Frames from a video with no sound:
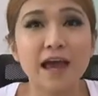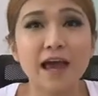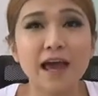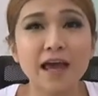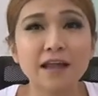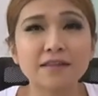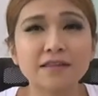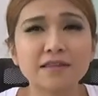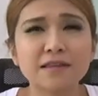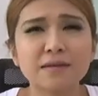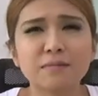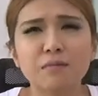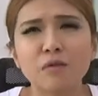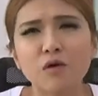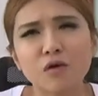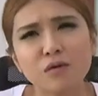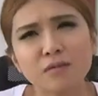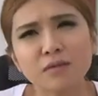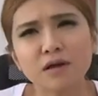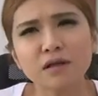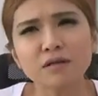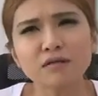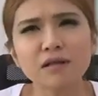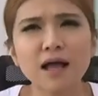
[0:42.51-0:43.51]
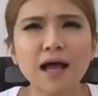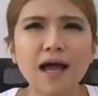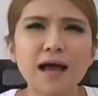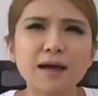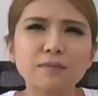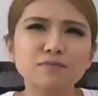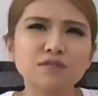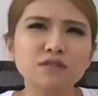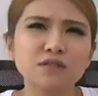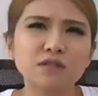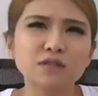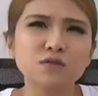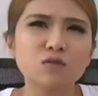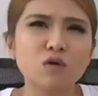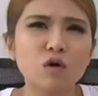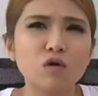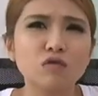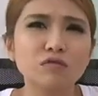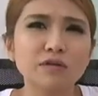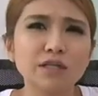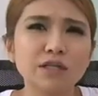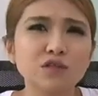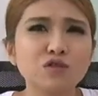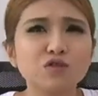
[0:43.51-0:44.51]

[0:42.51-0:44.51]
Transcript: At the moment, I'm still only